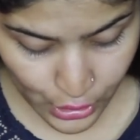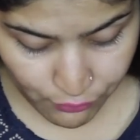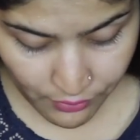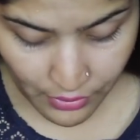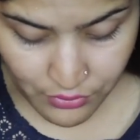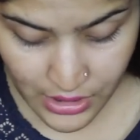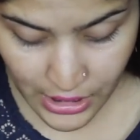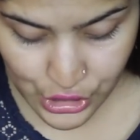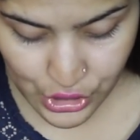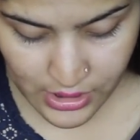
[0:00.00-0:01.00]
Now for
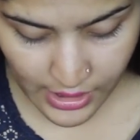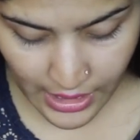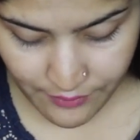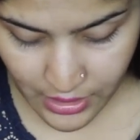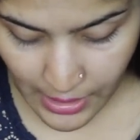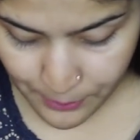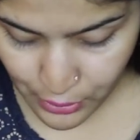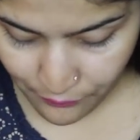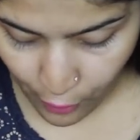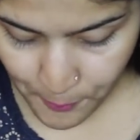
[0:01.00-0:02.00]
foundations, I have a
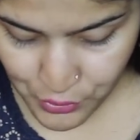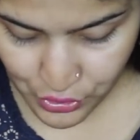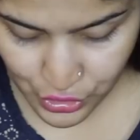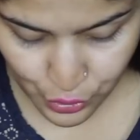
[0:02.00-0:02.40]
couple of options,